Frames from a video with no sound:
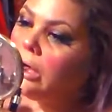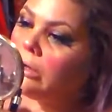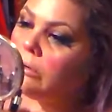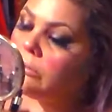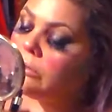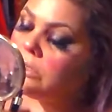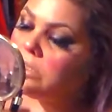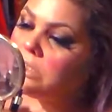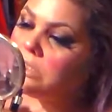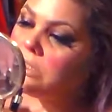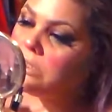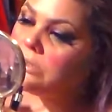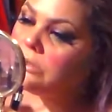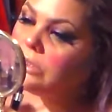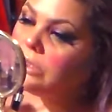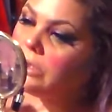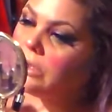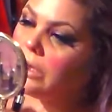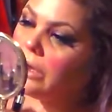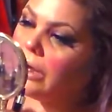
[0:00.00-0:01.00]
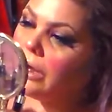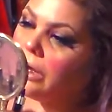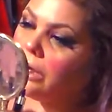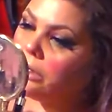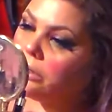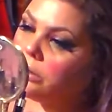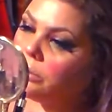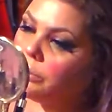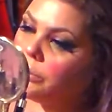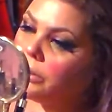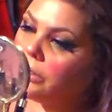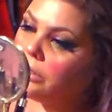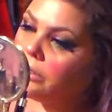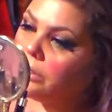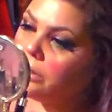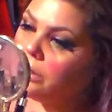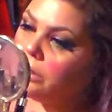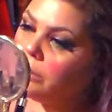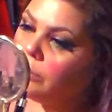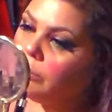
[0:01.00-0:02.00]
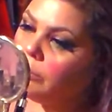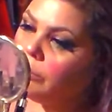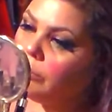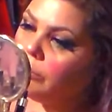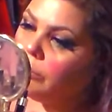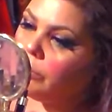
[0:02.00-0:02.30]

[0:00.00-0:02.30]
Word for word: And we're just doing the outer part of the lip.